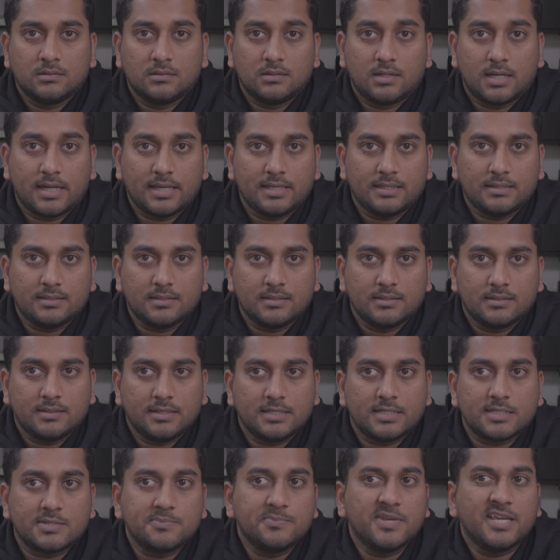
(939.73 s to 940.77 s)
Hi,
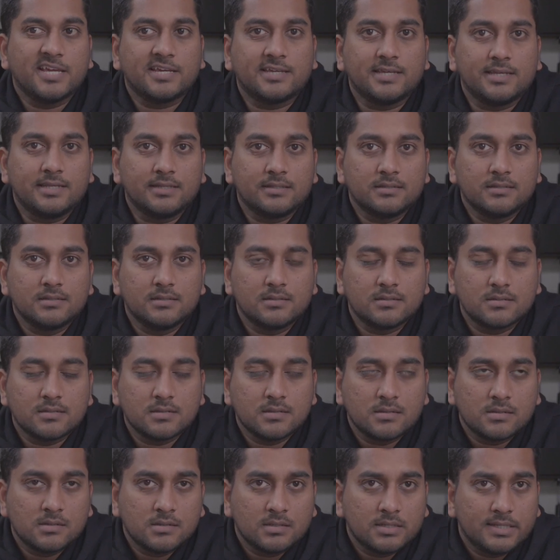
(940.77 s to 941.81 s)
it's me again.
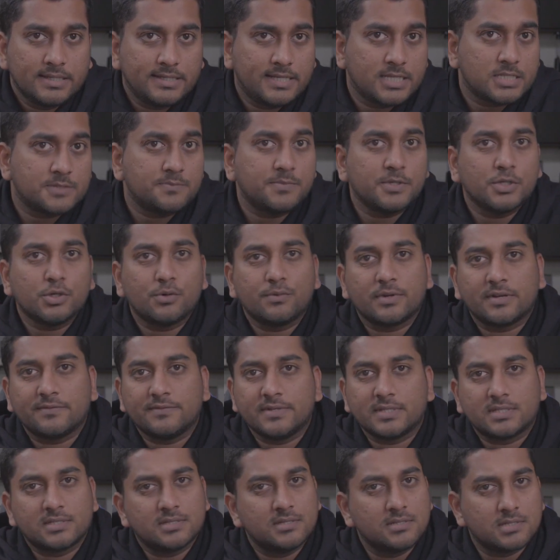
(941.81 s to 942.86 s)
It has been over a
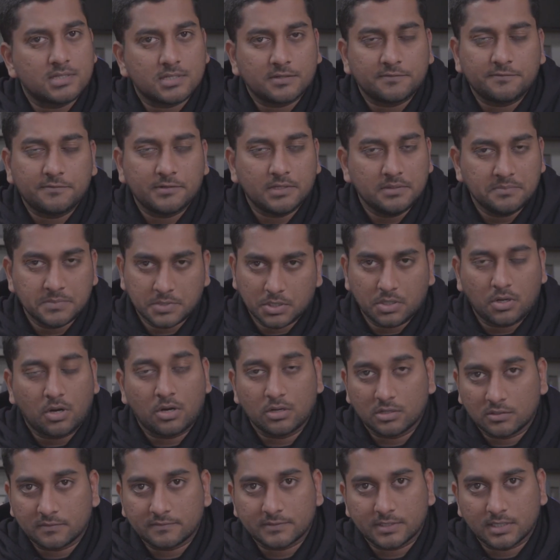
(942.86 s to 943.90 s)
week since I filmed
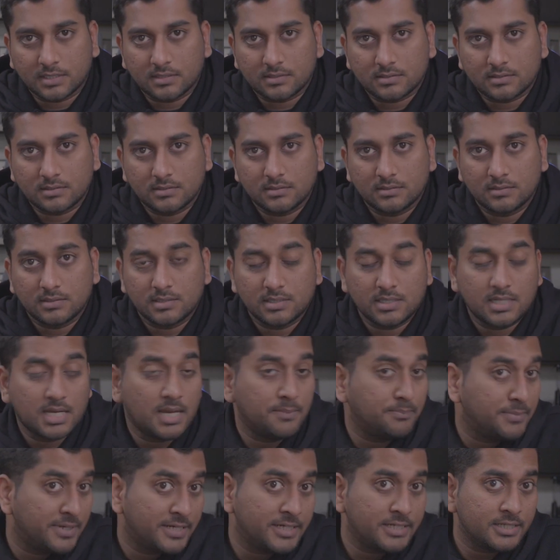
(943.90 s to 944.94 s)
all of that.
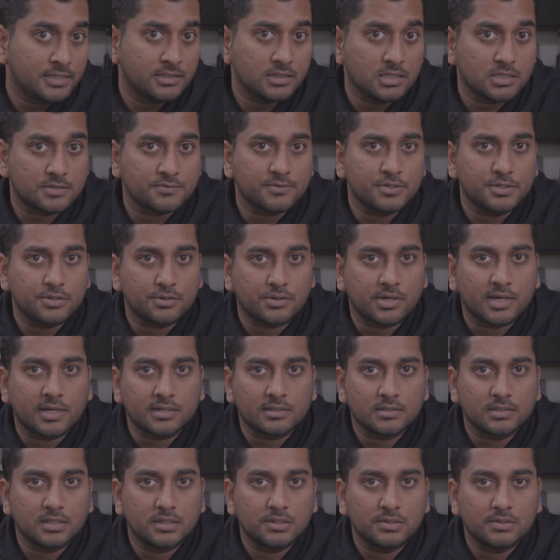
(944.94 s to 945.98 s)
I'm editing this video
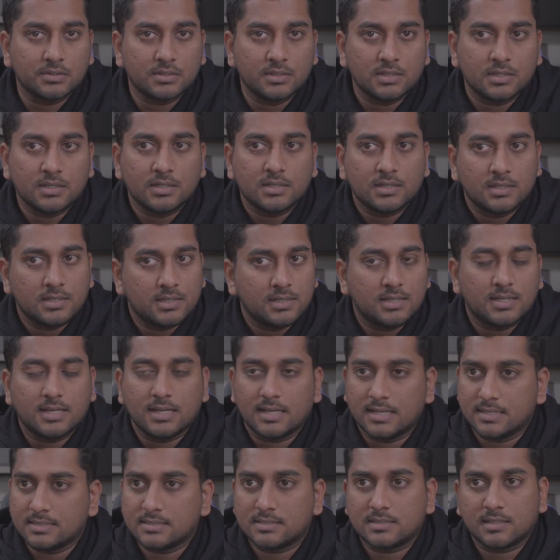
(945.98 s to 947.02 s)
right now.
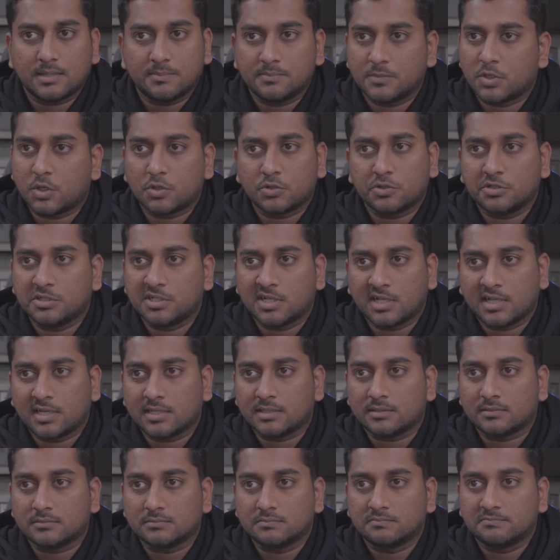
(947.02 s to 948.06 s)
And I'm not gonna
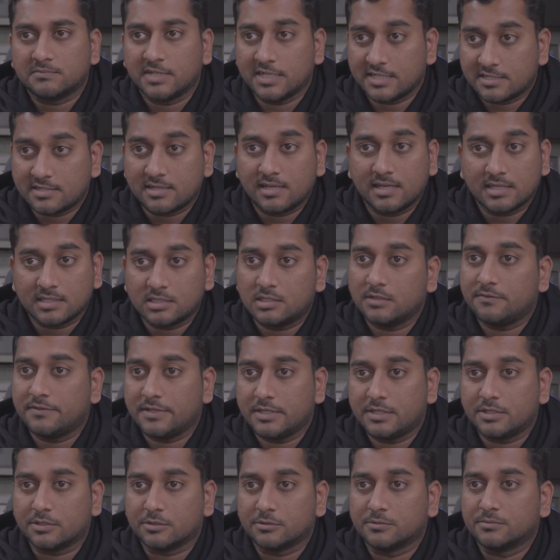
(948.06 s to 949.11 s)
lie, it's a lengthy
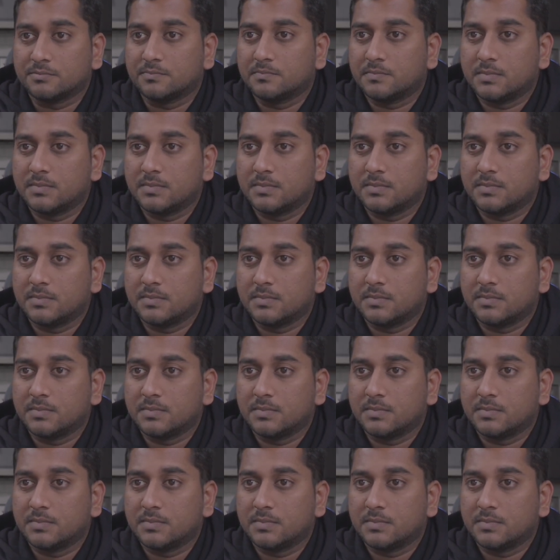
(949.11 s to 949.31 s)
video.